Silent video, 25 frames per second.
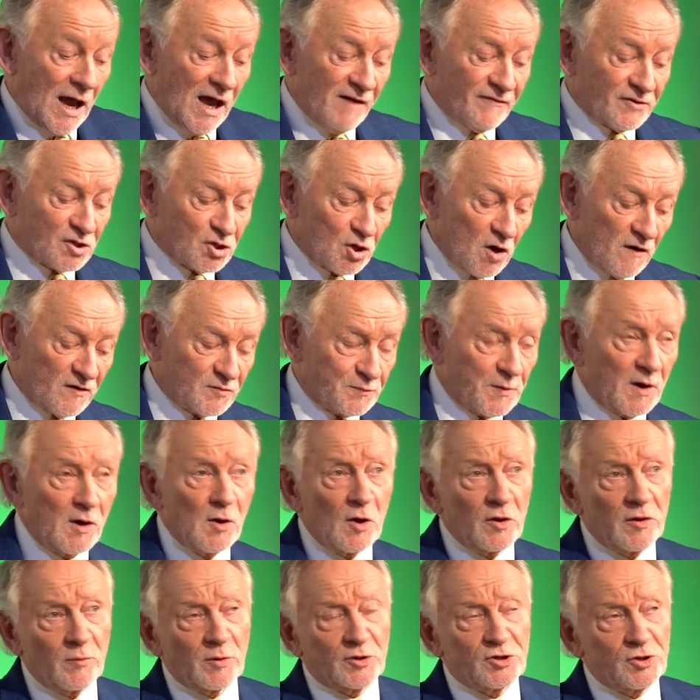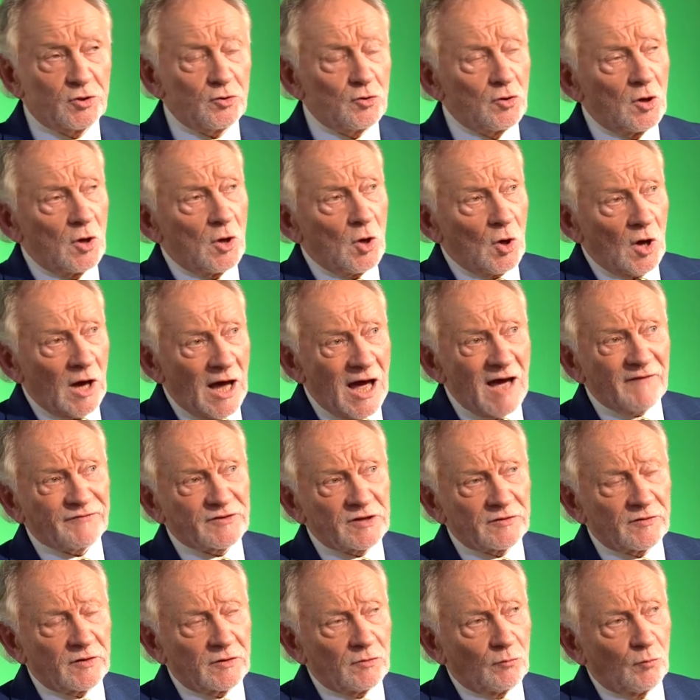I have a soft spot. There were two after
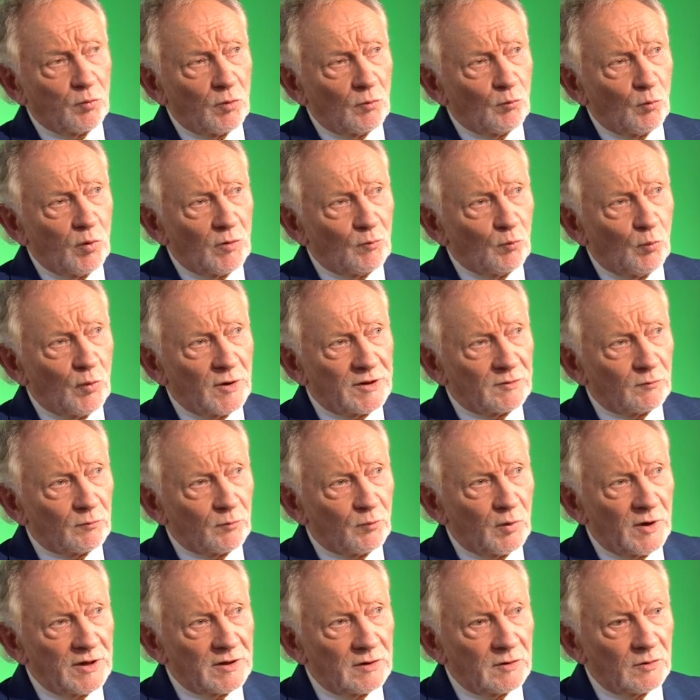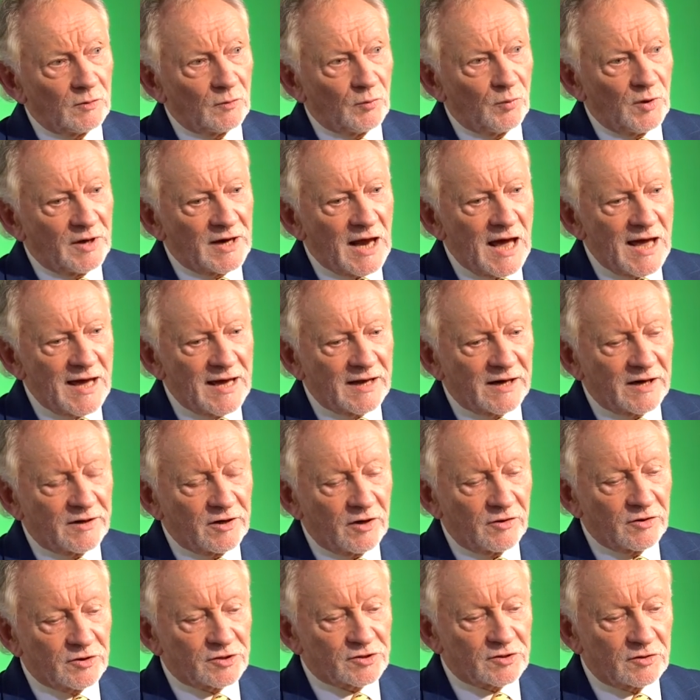the when when when I had
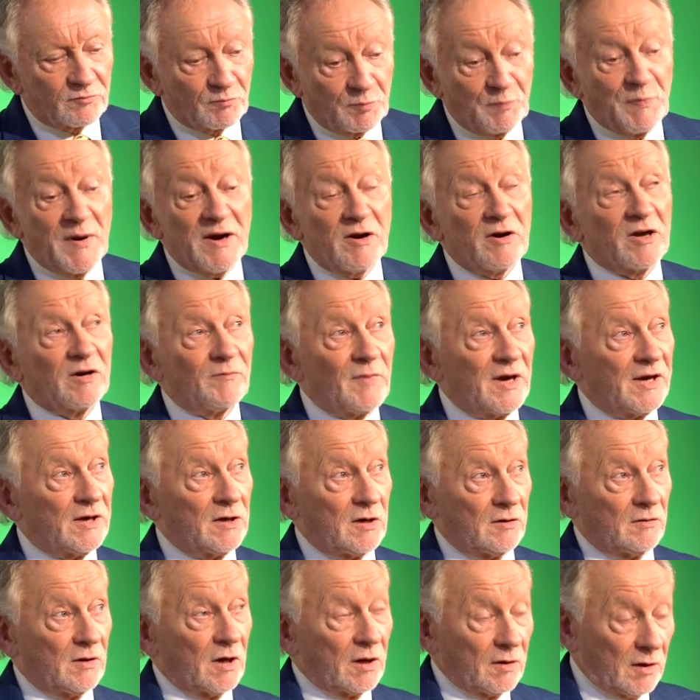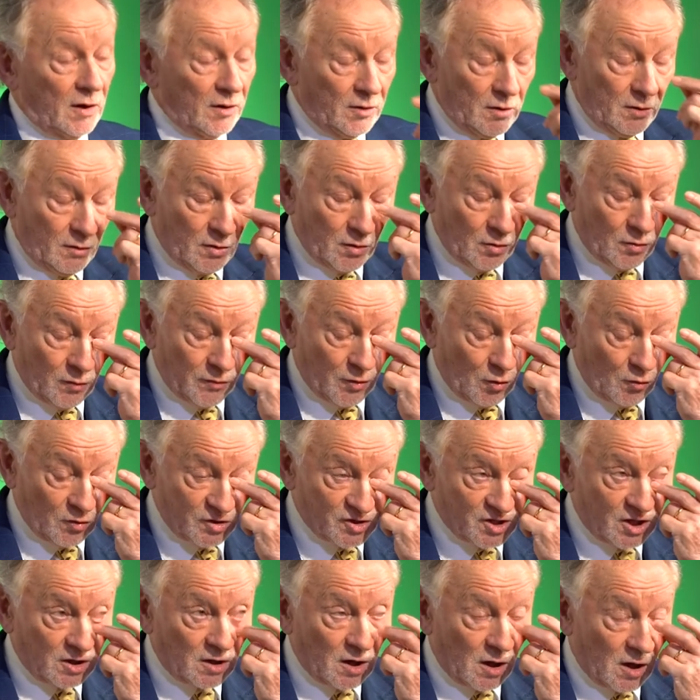announced. Bearing in mind, you know, the whole
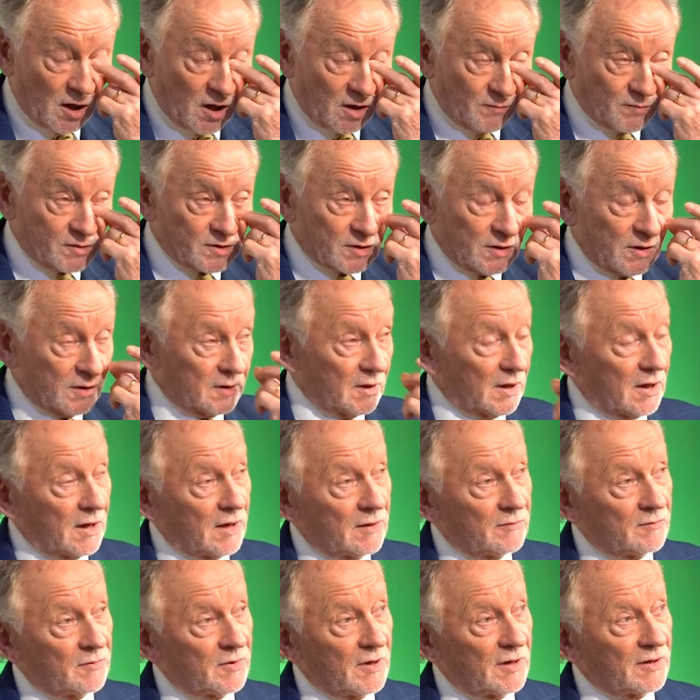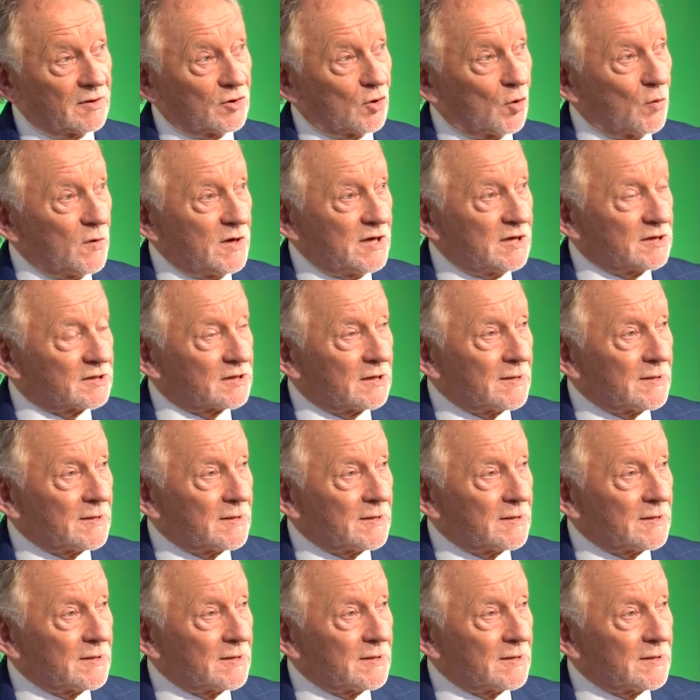St. Columb's and, and Queens.